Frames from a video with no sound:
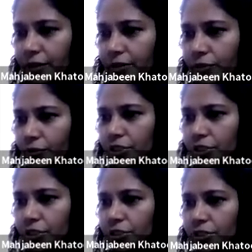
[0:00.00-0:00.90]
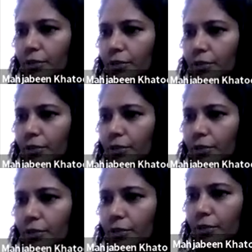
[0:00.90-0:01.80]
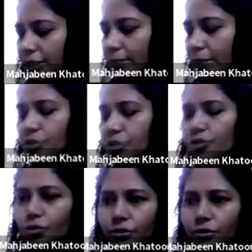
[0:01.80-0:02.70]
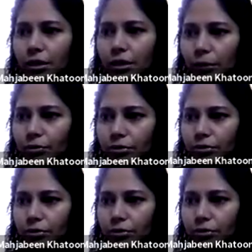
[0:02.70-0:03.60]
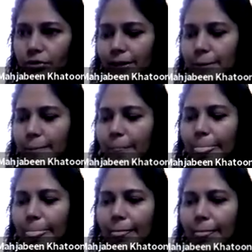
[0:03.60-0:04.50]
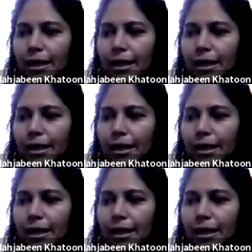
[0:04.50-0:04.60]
So which is required that all the team get to know about it. Okay. okay.